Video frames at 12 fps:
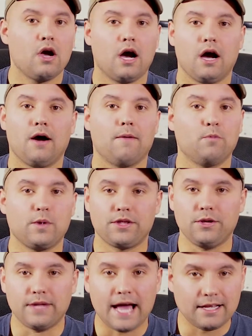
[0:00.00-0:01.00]
Um,
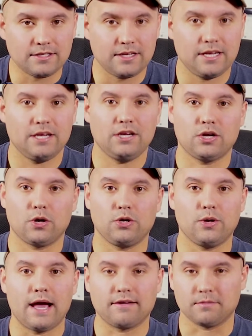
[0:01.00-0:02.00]
with Udacity, you know,
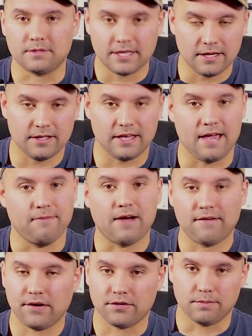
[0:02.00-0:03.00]
you have some skin in the game,
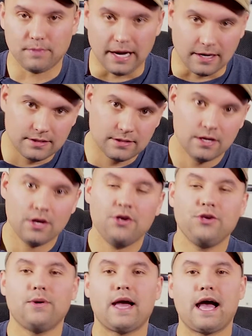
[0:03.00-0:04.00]
five hundred bucks.
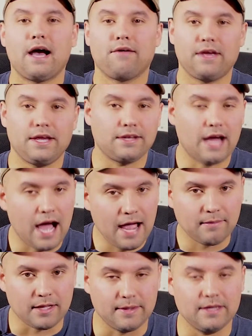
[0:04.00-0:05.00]
You have a
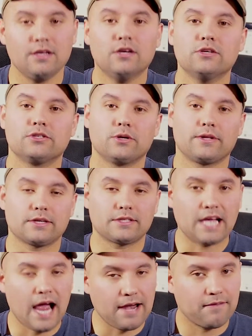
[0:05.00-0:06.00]
time limit. So there's
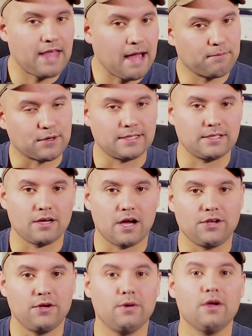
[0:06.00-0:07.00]
kind of that pressing
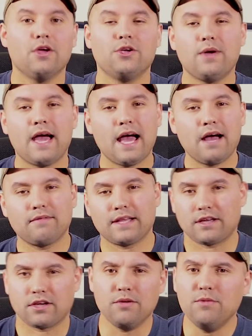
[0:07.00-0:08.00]
on you. You have
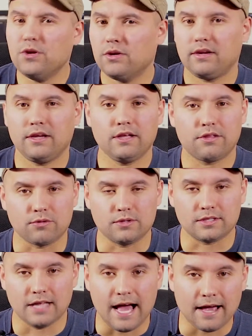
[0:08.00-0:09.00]
like a community through
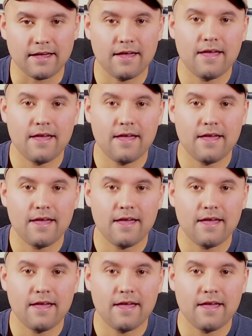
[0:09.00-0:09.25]
Slack.